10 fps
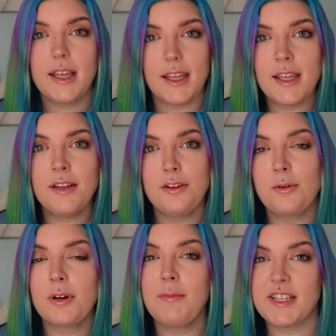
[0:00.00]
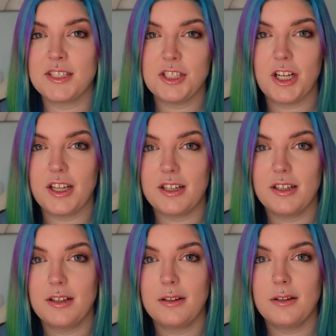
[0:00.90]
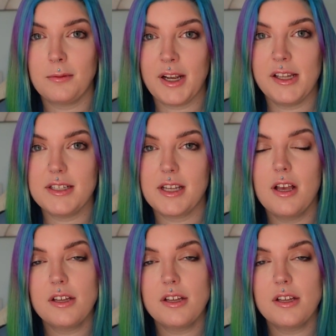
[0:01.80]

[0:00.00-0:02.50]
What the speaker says: in your messaging, right?